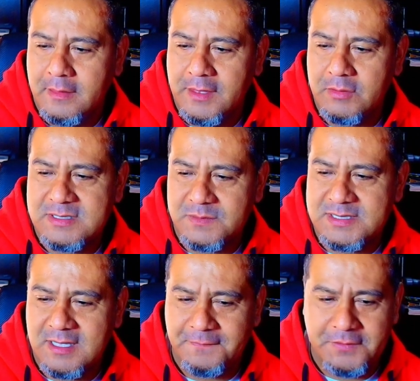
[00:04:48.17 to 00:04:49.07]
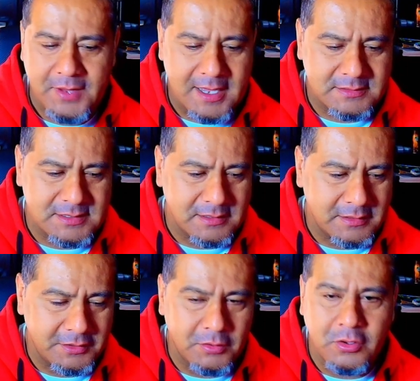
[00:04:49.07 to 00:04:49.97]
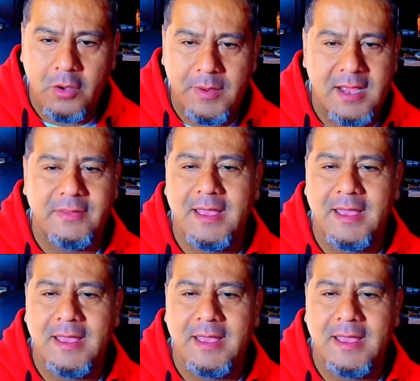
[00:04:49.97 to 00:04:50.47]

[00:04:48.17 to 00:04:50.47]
there was some stuff you had to, go by.